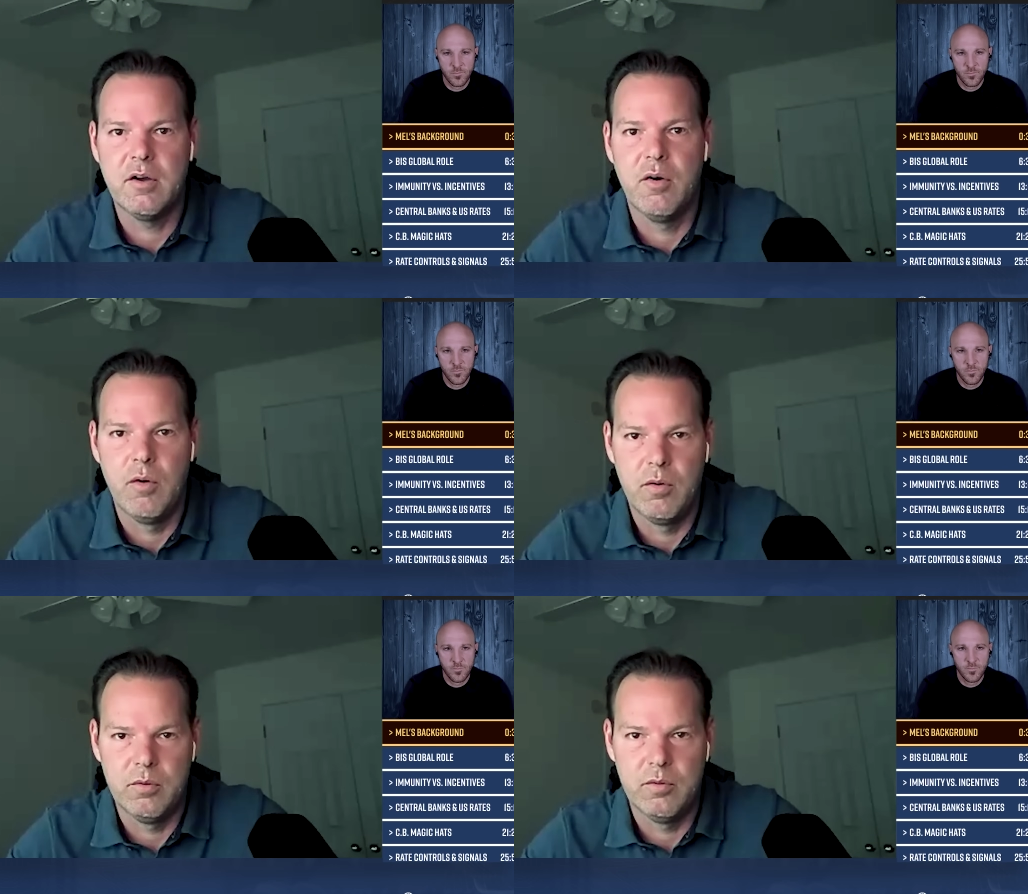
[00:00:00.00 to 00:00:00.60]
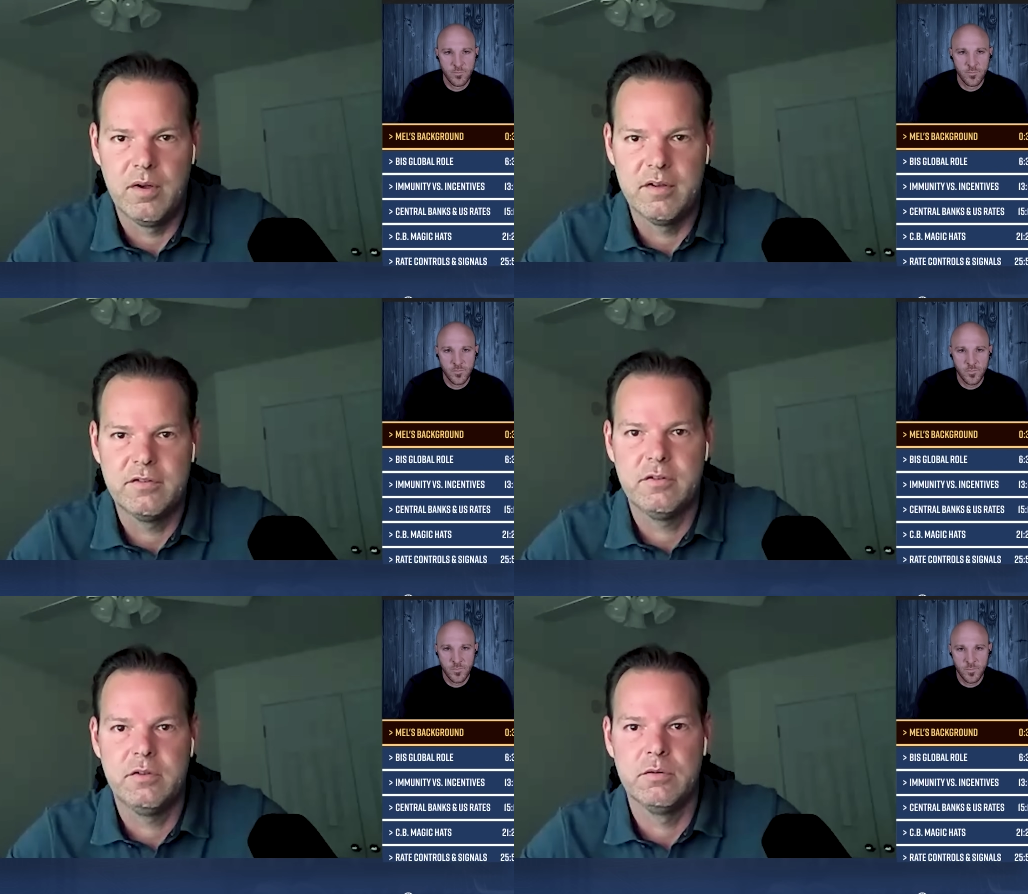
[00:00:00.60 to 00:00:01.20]
Speaker 1: goal
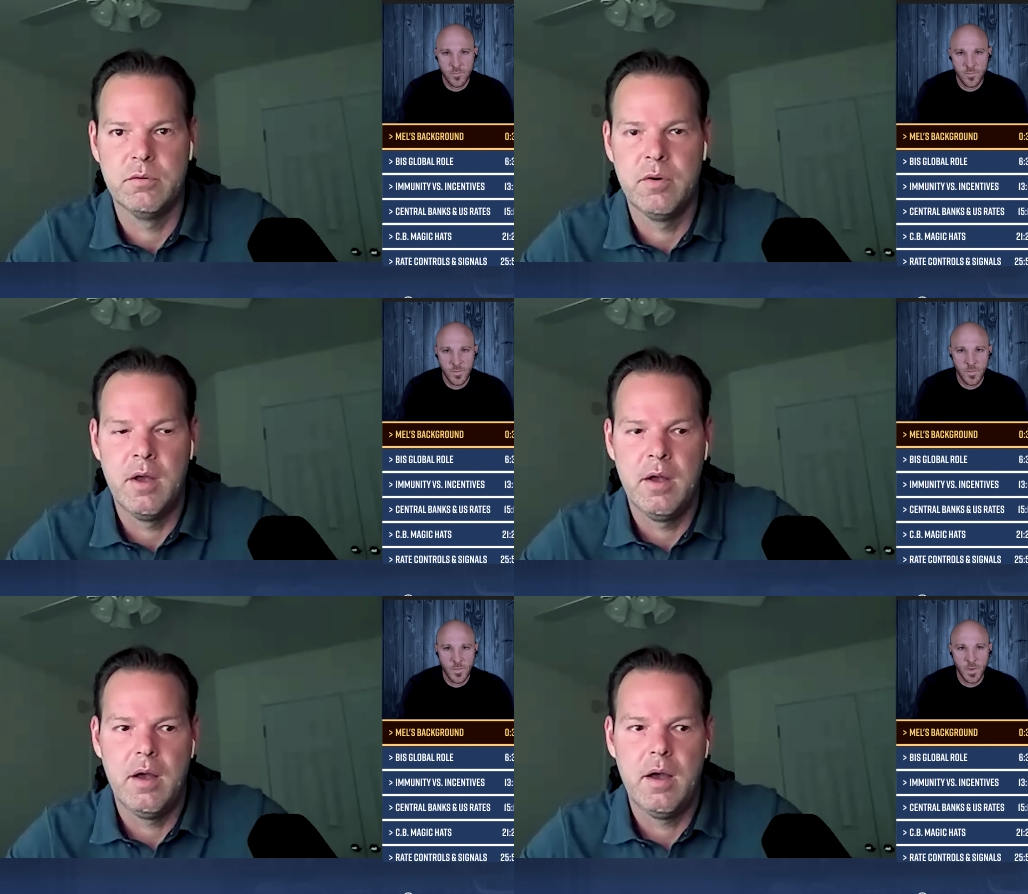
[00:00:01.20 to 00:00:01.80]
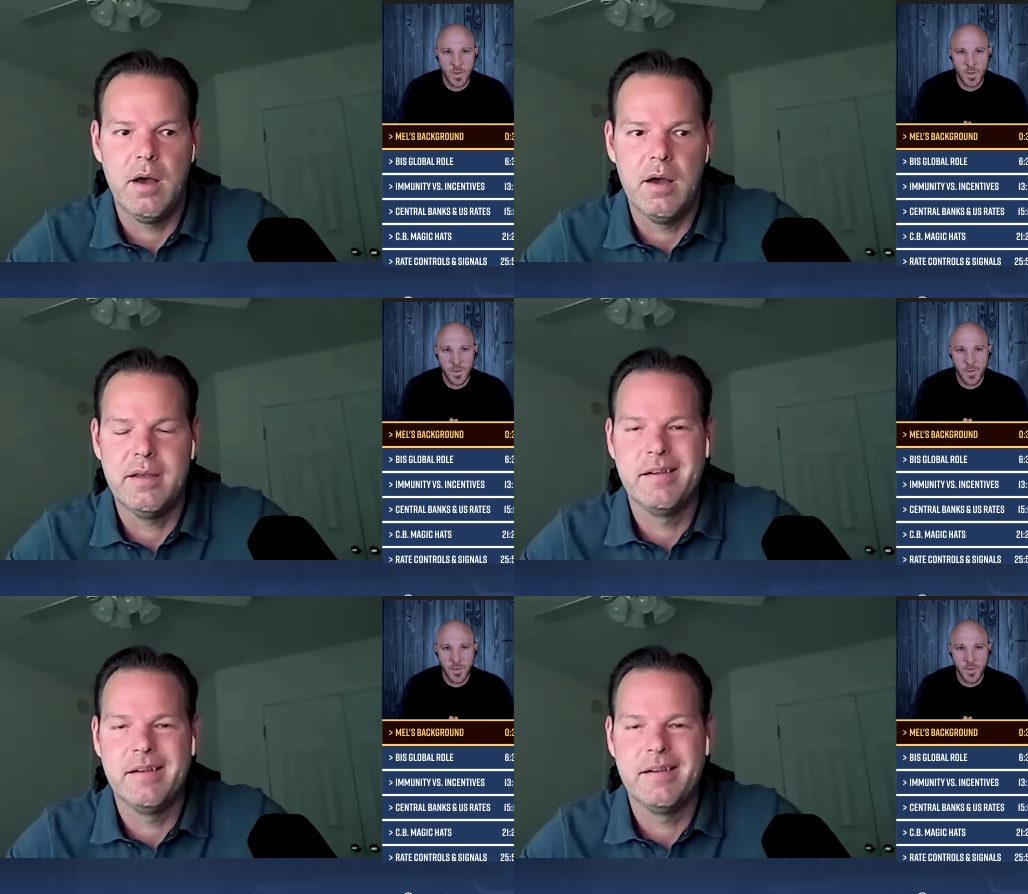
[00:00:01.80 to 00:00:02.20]
was to uh,